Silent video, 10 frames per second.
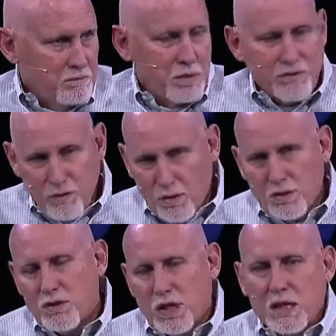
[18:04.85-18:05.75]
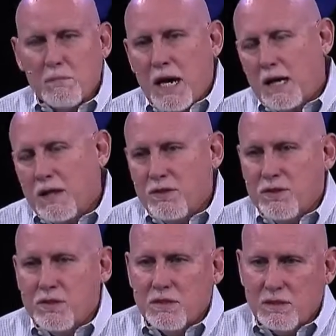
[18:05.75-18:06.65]
Before you think about
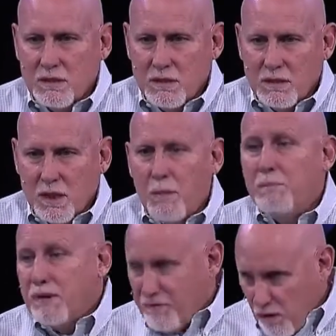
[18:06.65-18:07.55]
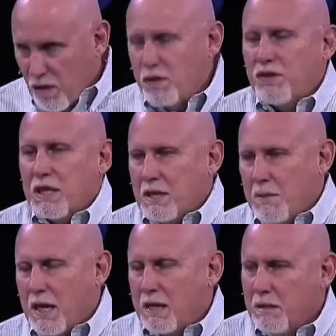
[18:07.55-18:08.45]
others? Before you think
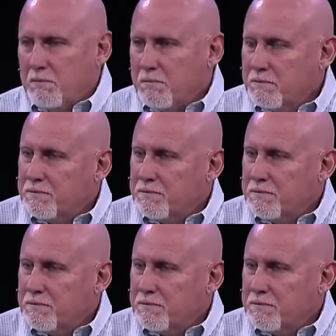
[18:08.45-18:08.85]
about him?